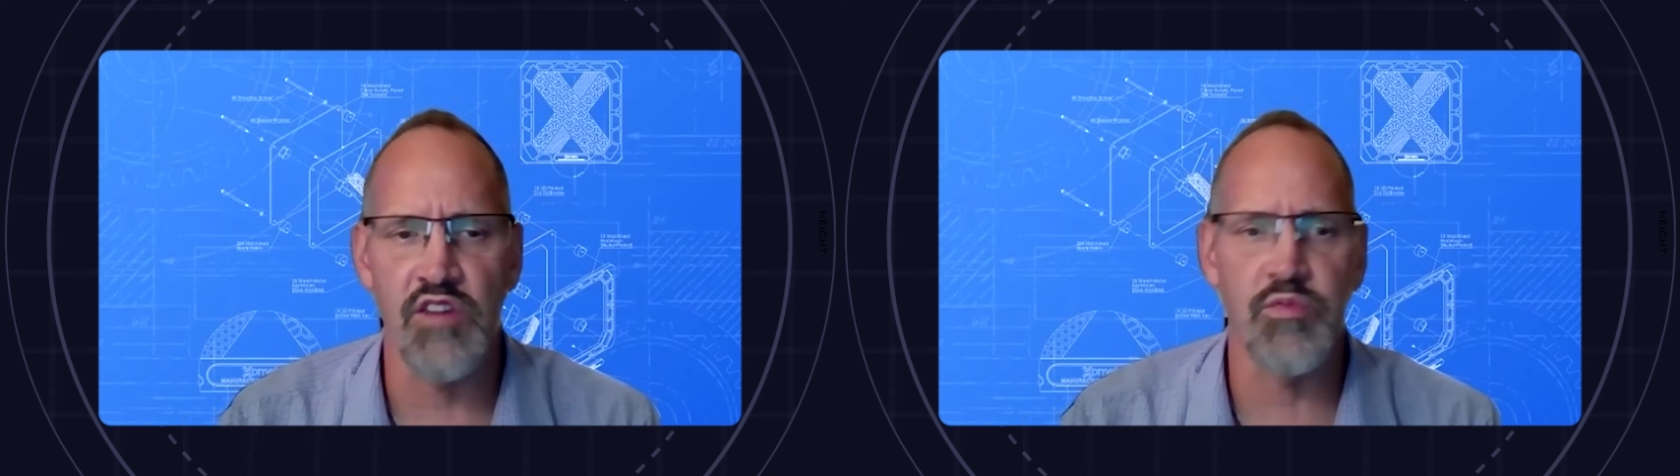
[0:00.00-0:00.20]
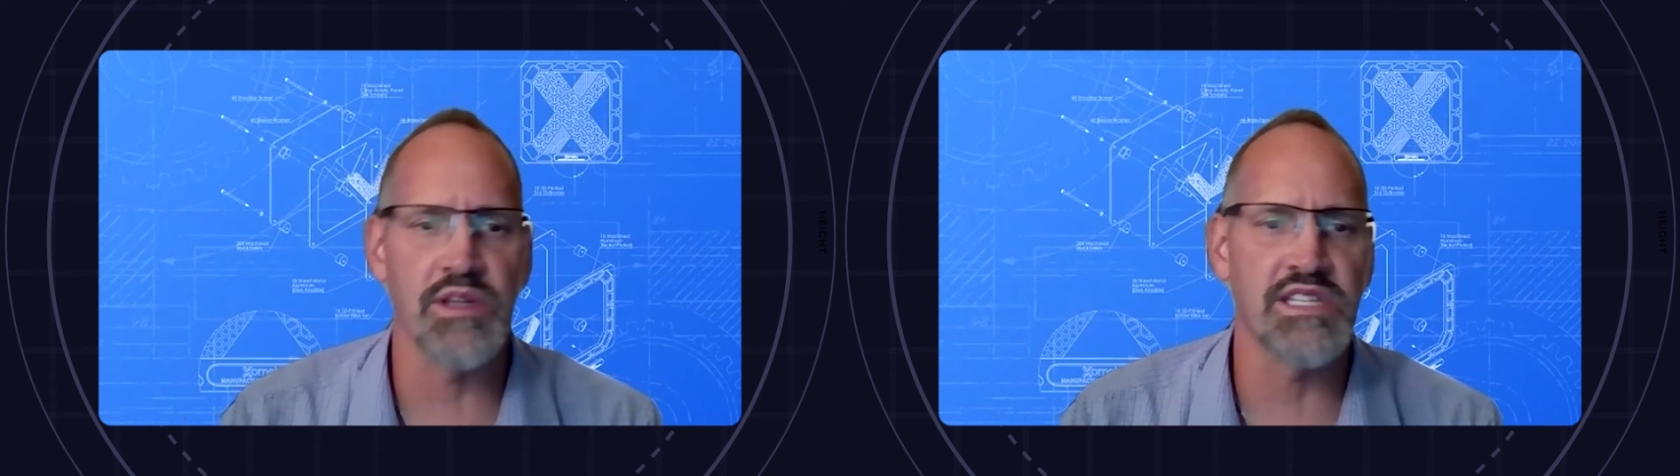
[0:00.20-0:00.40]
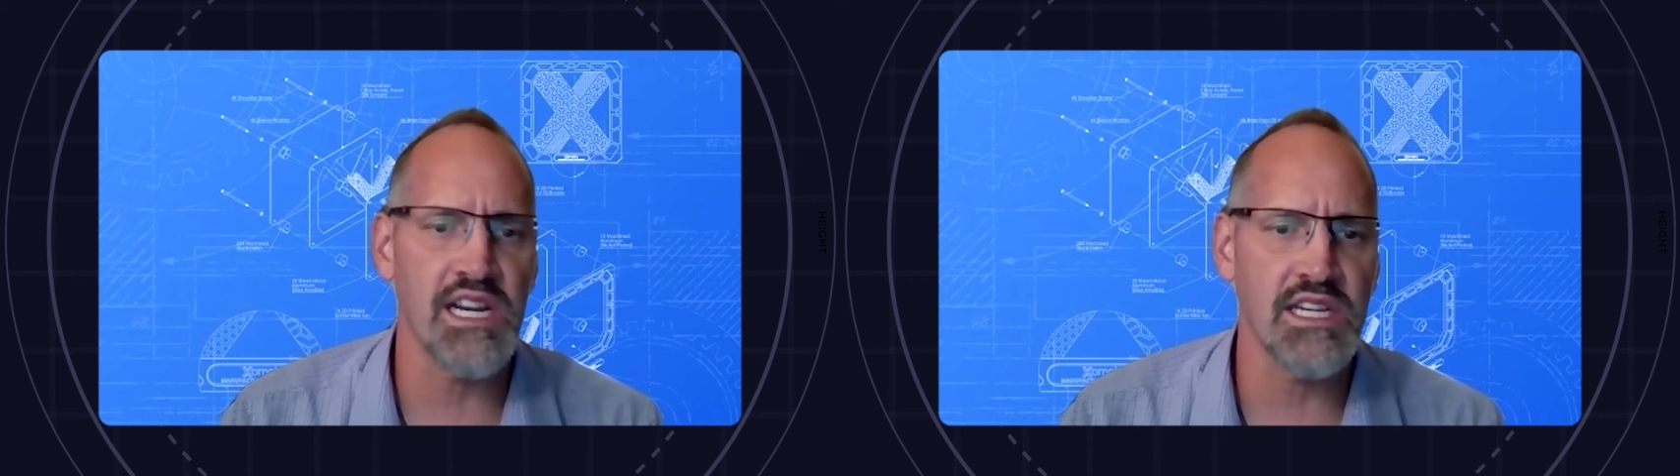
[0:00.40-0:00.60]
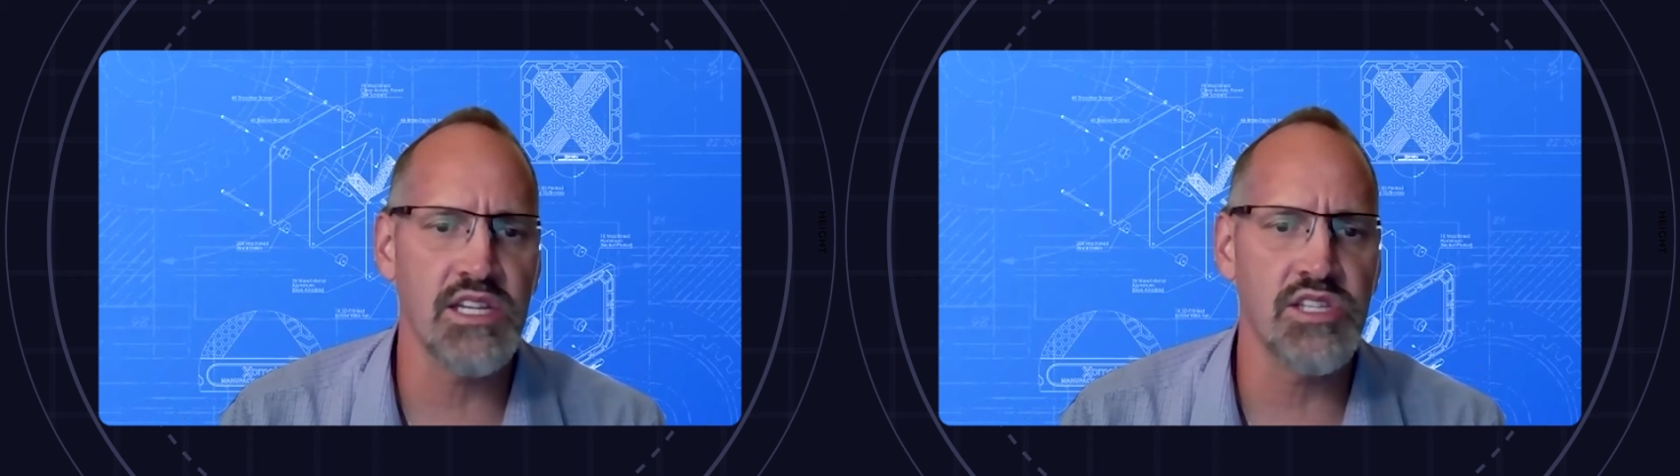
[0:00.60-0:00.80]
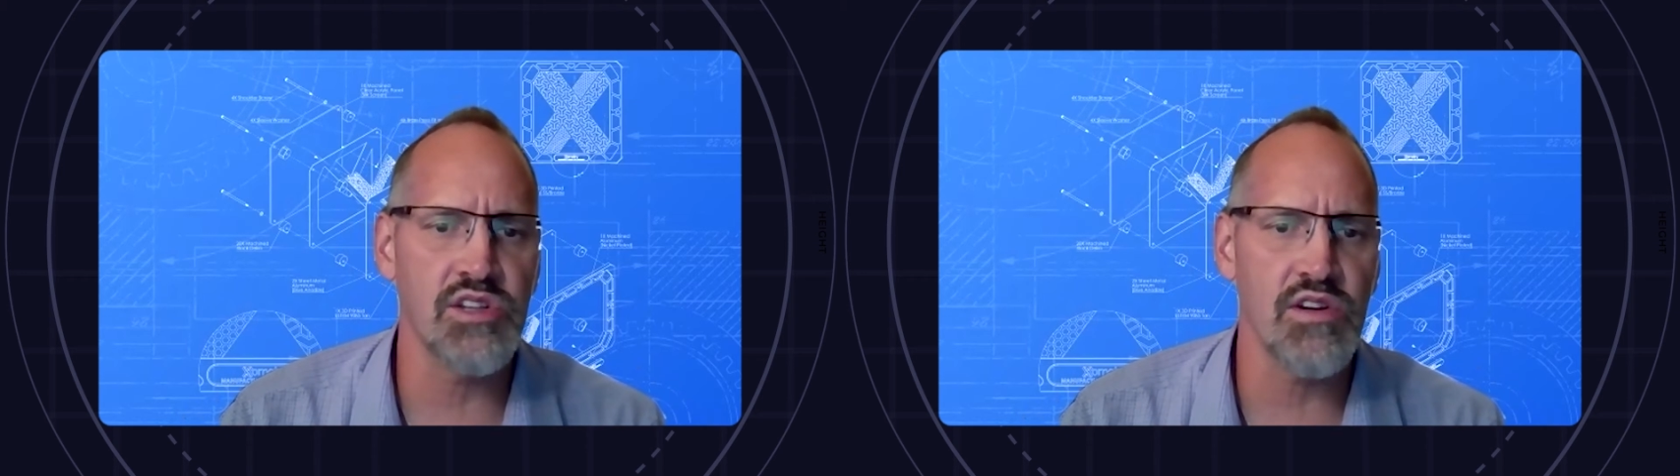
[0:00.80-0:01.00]
of
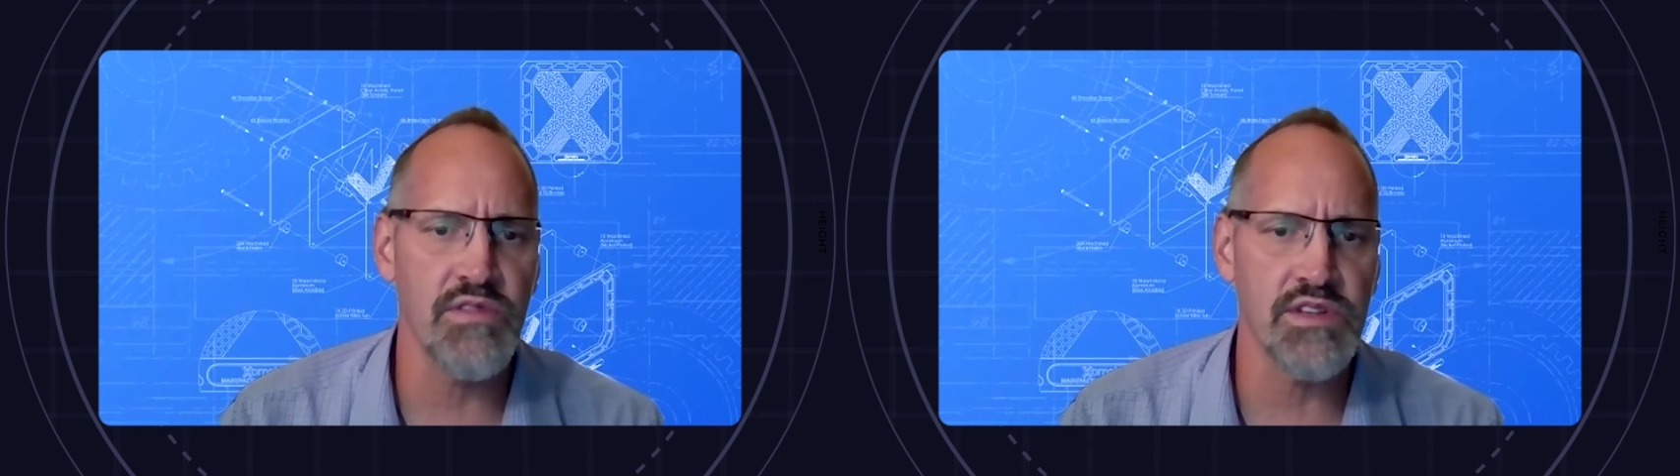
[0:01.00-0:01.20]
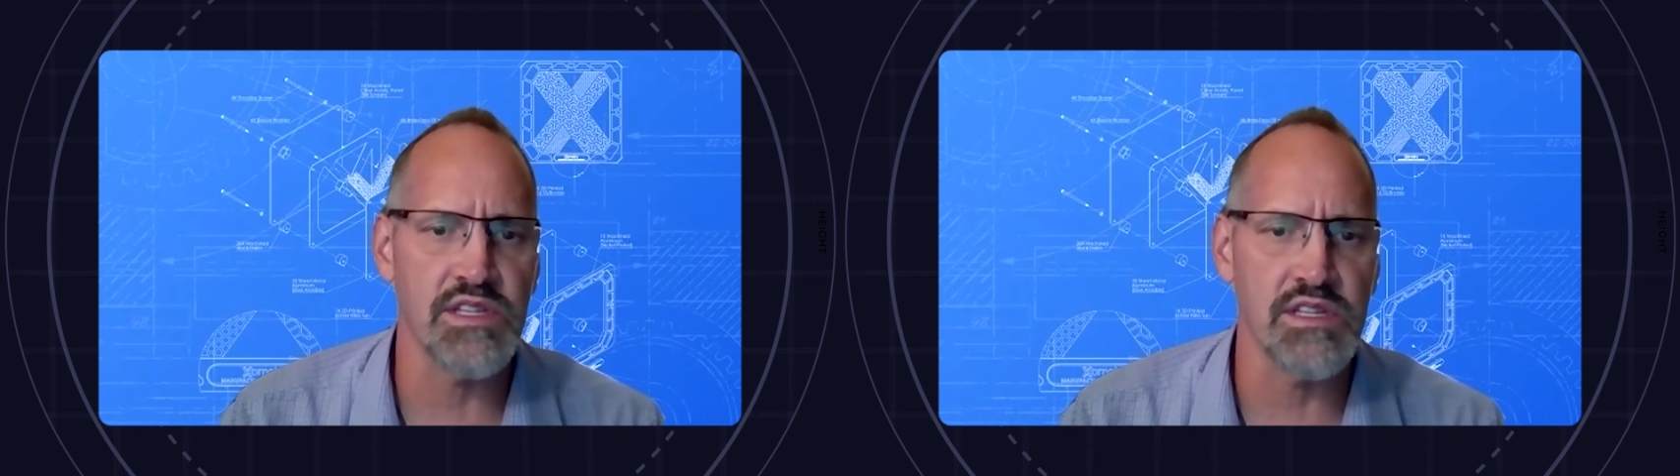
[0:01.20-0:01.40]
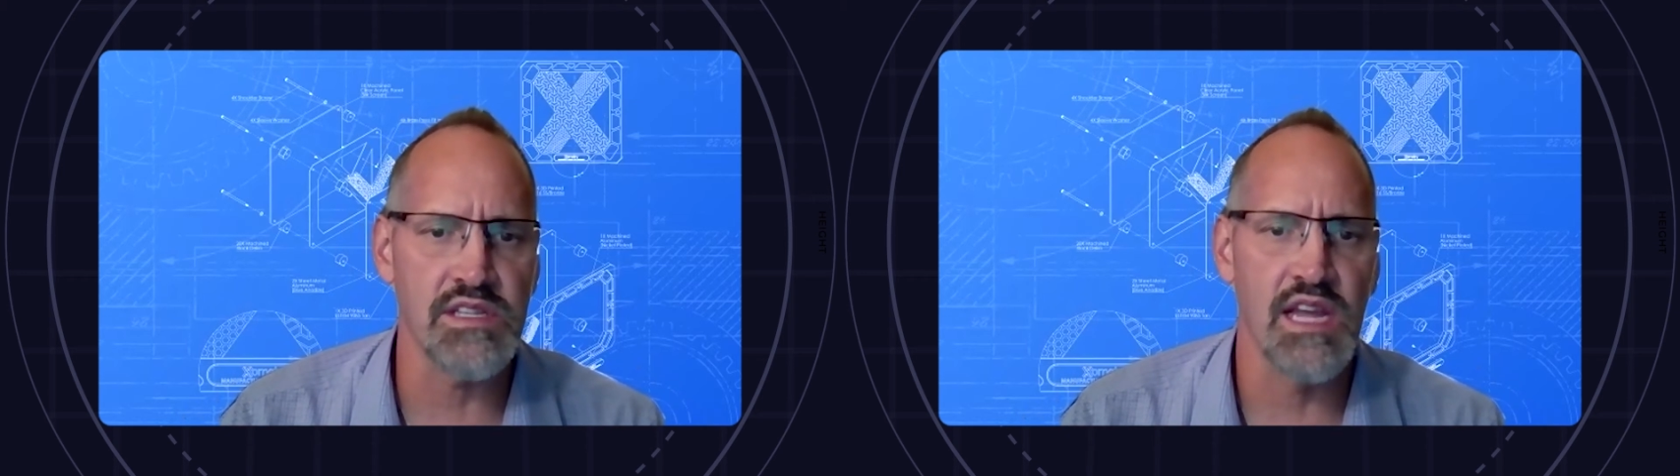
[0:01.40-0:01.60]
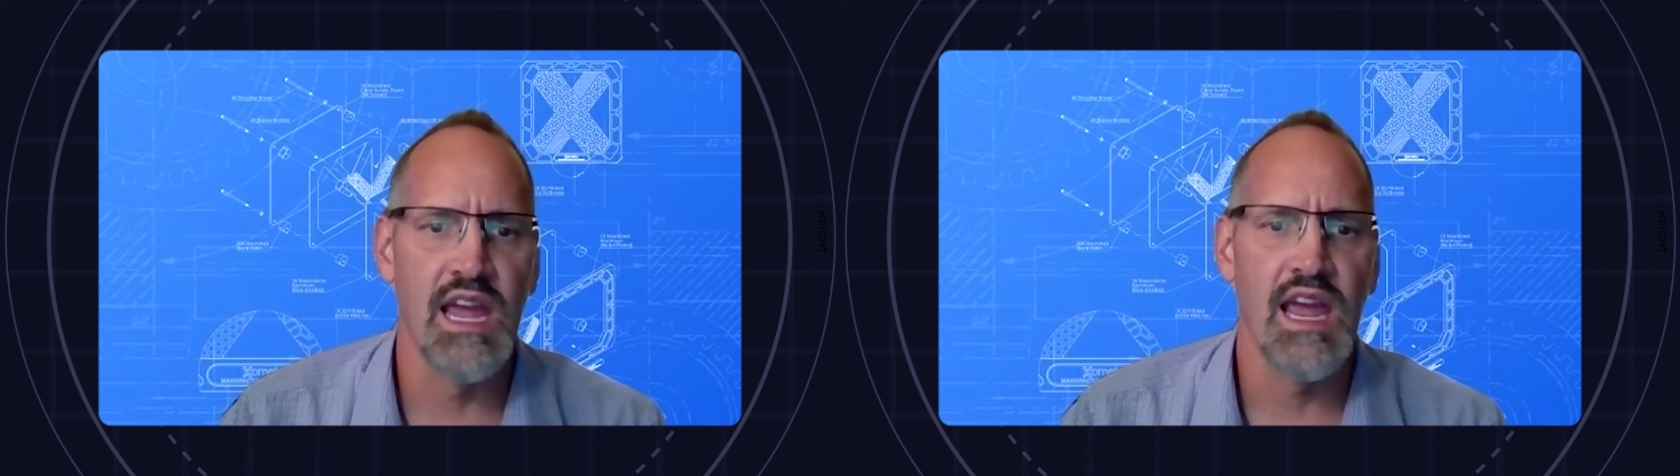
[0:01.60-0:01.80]
protected surfaces